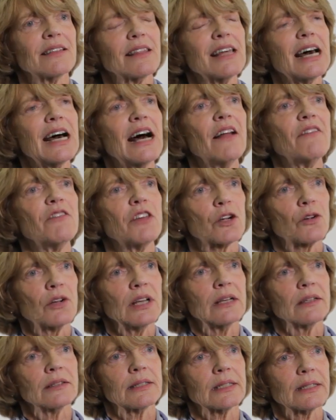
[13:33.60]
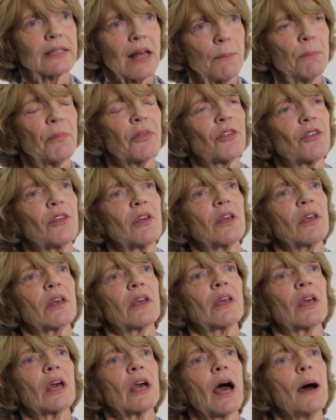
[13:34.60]
that there is
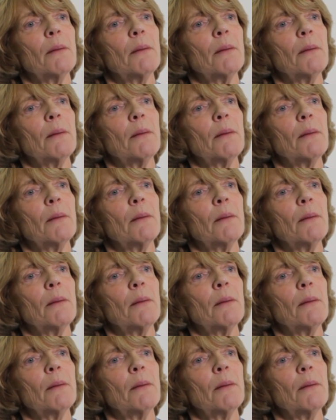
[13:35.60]
something